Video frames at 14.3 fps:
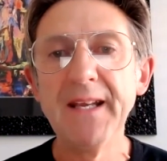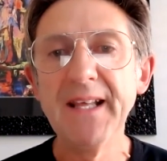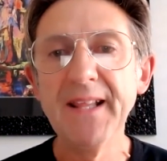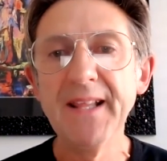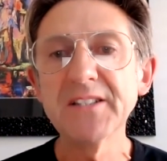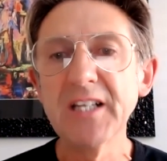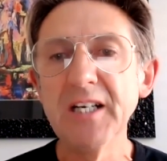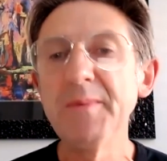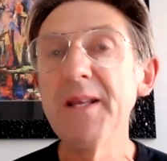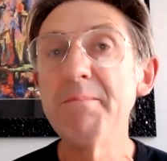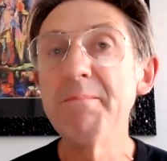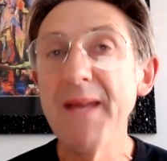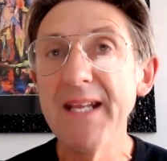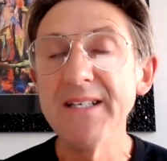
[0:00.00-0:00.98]
Now, that's going to be
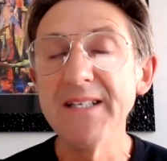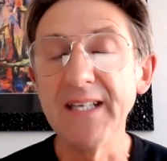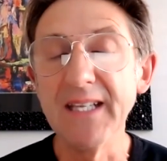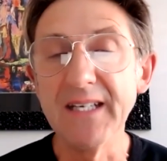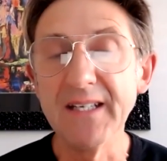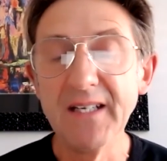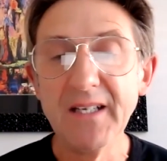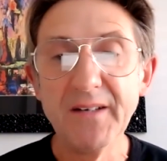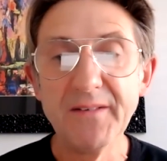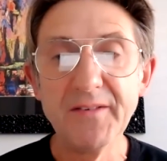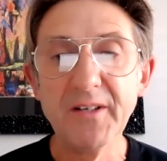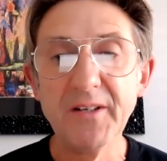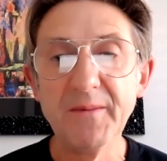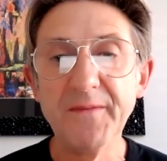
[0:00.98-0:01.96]
amended
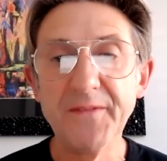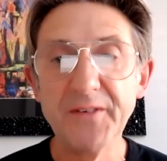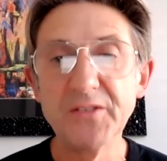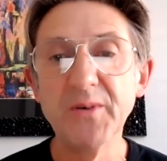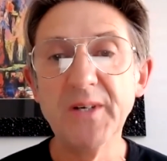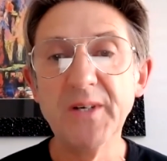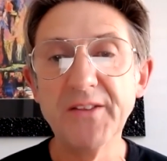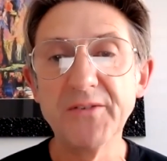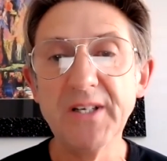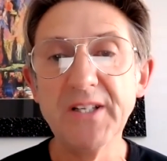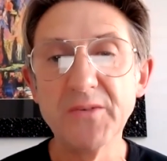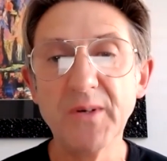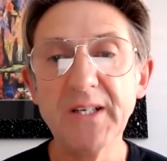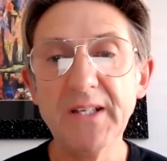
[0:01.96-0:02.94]
for
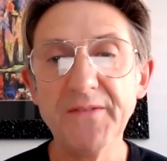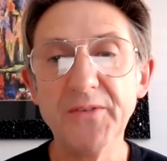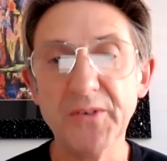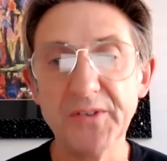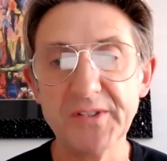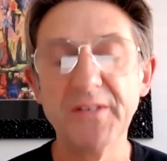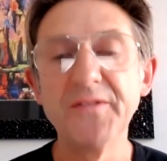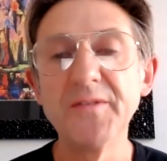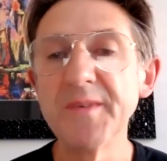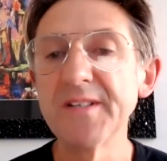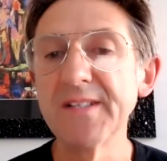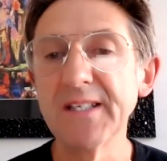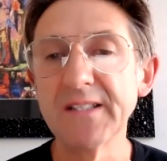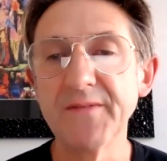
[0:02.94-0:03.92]
23-24, so from the
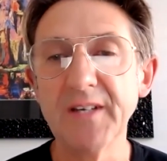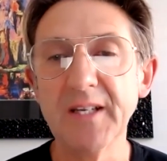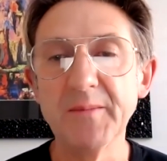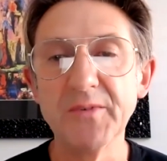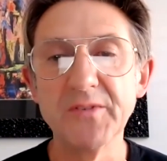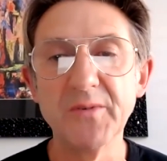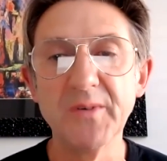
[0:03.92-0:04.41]
6th of April